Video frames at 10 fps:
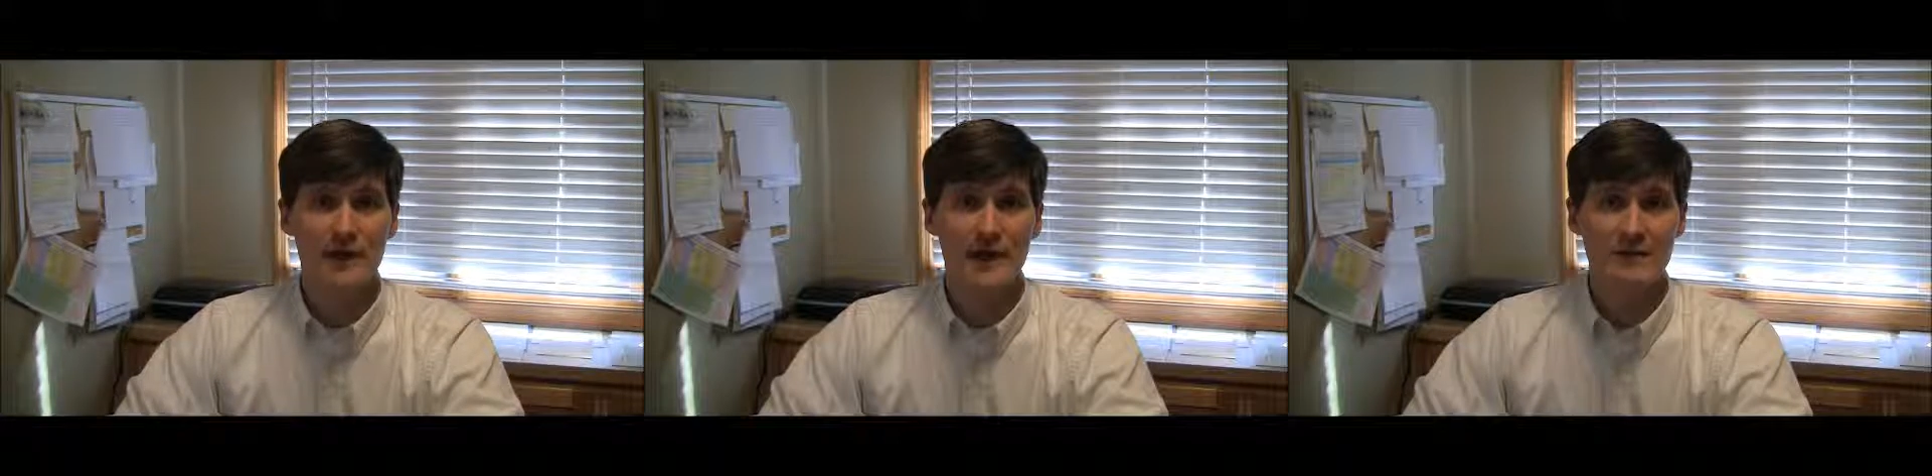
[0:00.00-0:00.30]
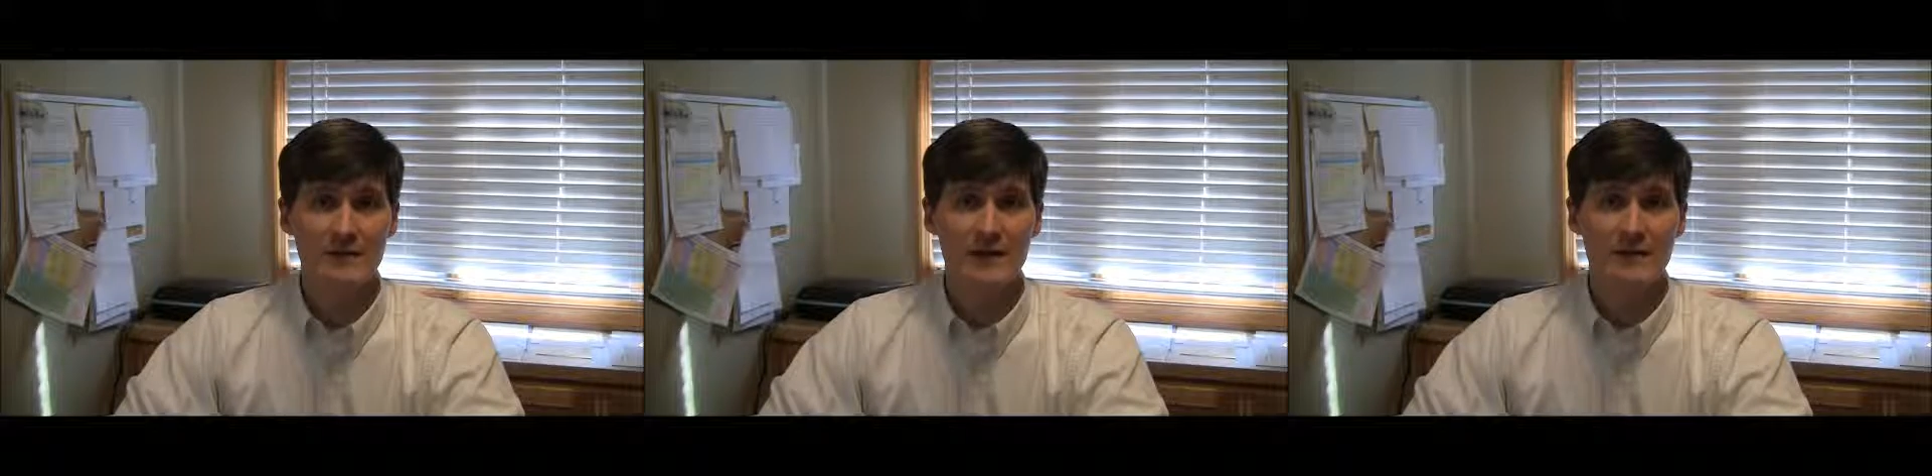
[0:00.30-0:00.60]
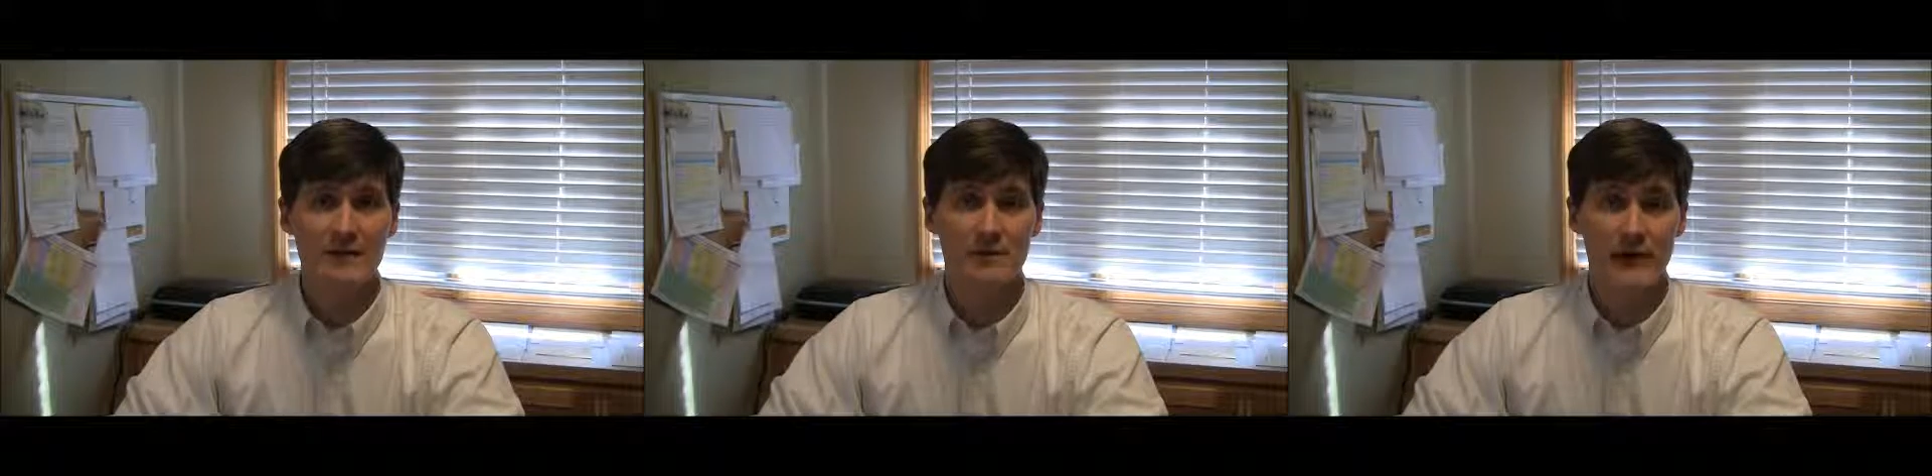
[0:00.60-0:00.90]
national
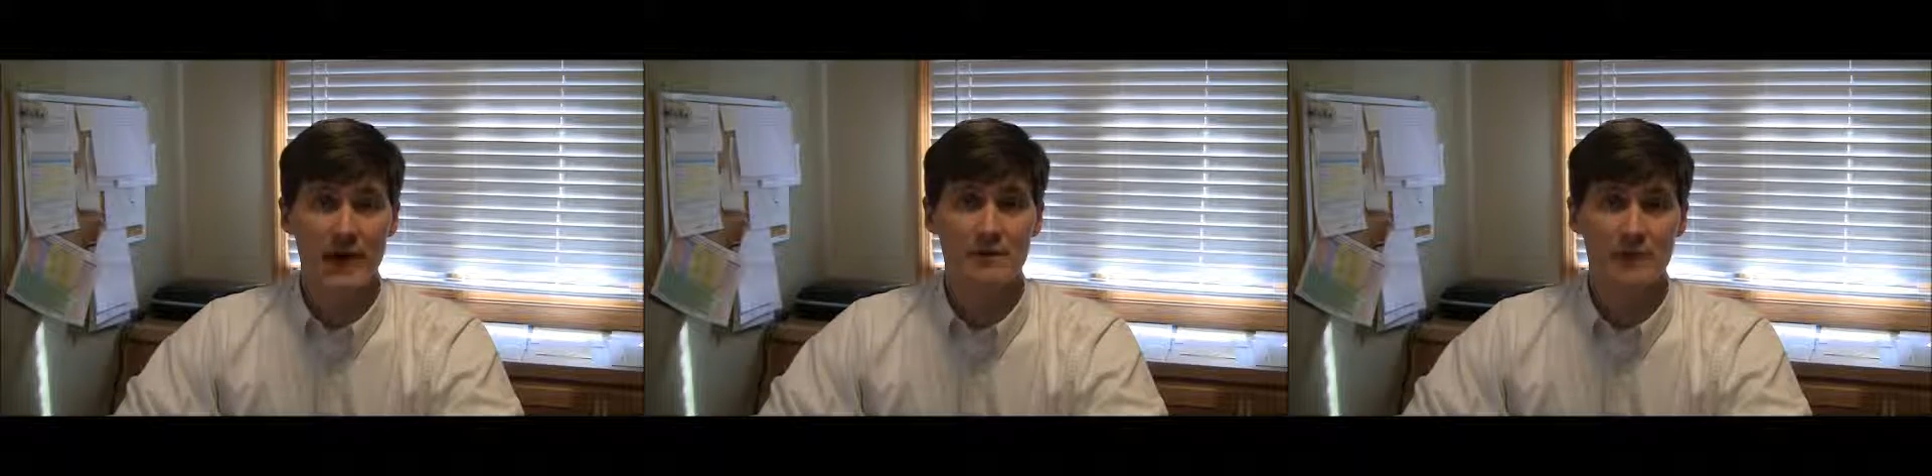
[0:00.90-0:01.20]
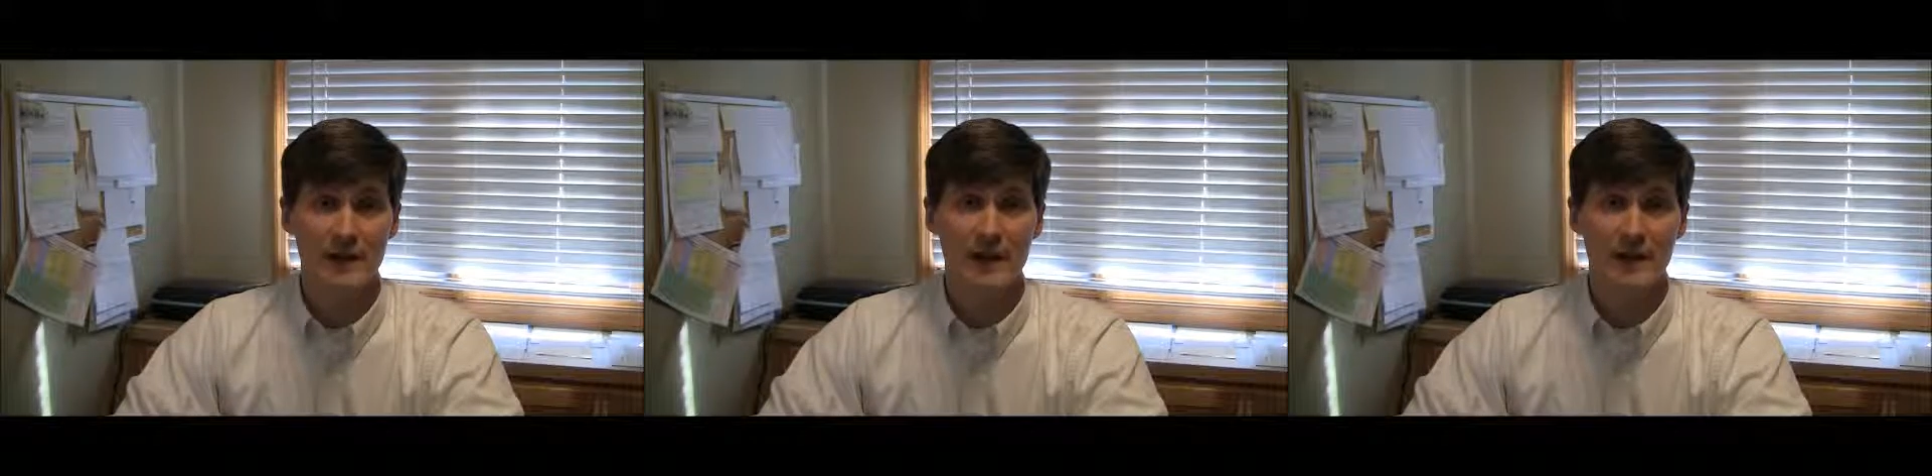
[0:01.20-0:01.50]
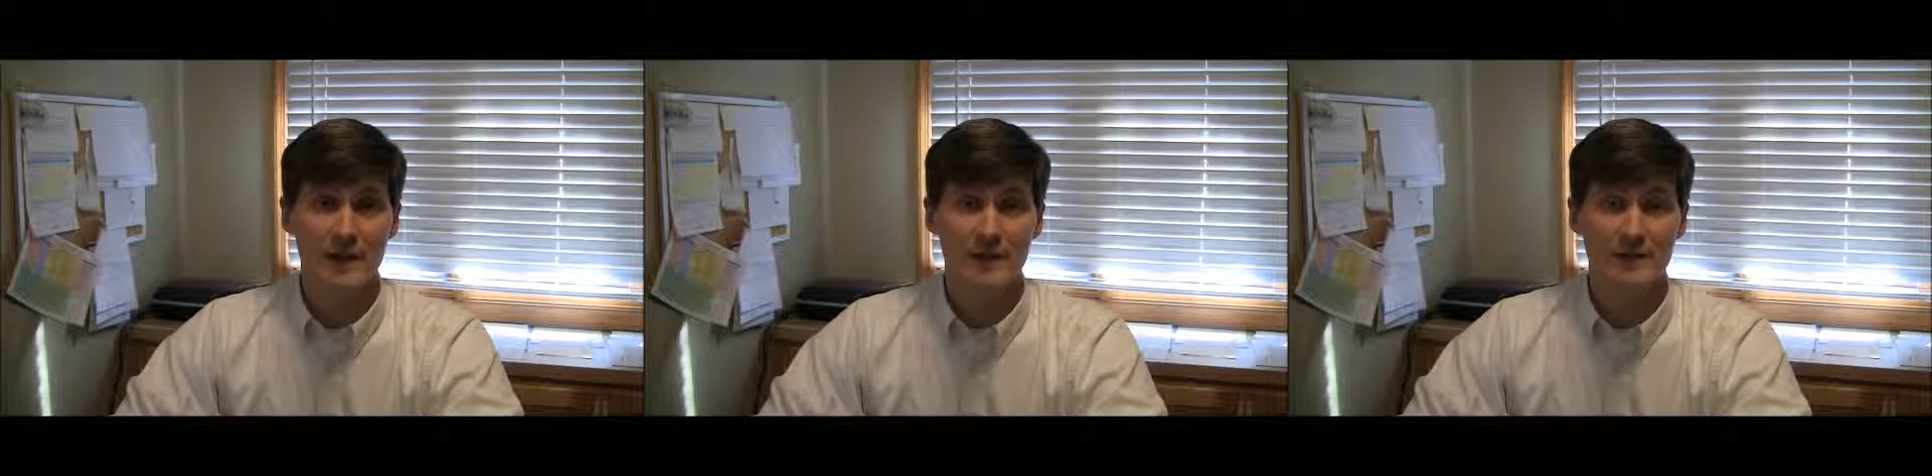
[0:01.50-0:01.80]
chapter, the national
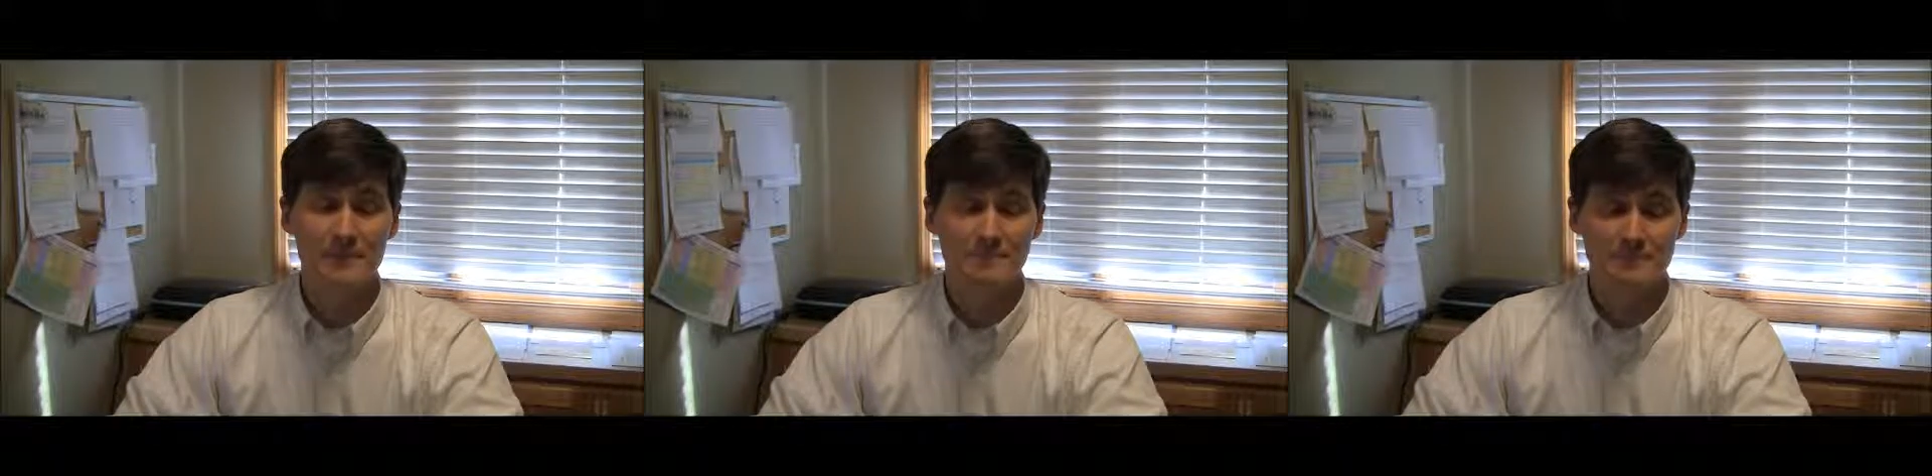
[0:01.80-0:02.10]
AAP.